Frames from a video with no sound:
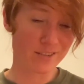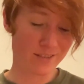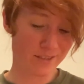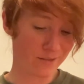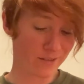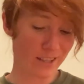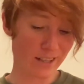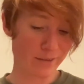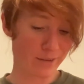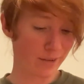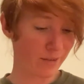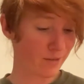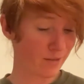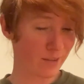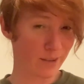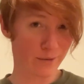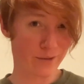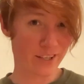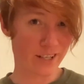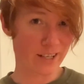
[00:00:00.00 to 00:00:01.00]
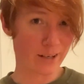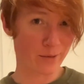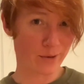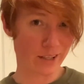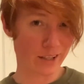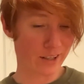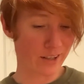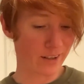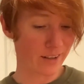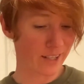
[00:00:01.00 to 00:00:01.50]
whatever the fuck I want
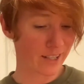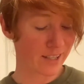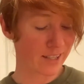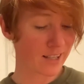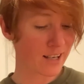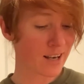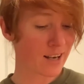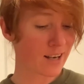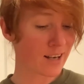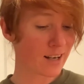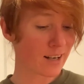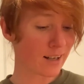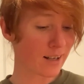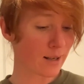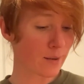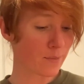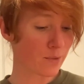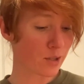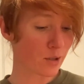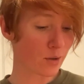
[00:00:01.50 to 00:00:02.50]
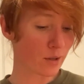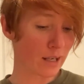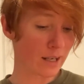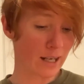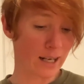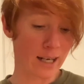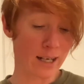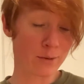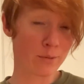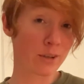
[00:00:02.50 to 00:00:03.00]
to call these. So
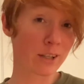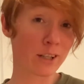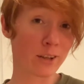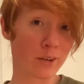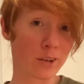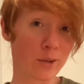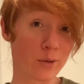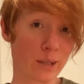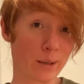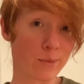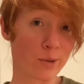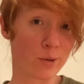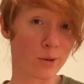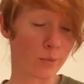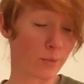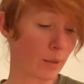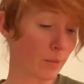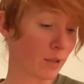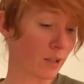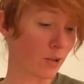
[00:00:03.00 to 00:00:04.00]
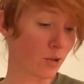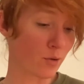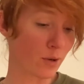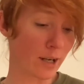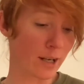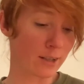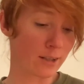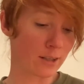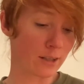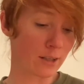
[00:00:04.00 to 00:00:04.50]
I really don't know what I'm doing, but I'm going to
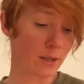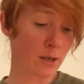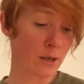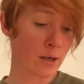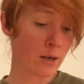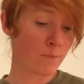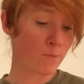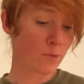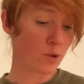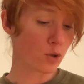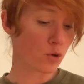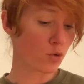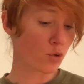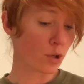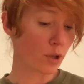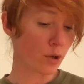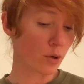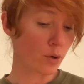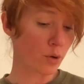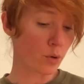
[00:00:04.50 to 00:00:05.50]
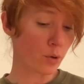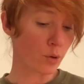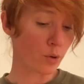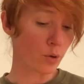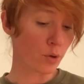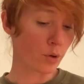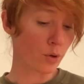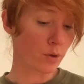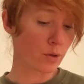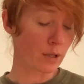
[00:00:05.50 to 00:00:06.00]
try to drill a
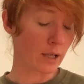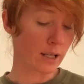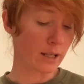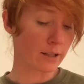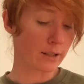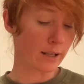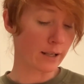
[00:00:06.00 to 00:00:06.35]
hole kind of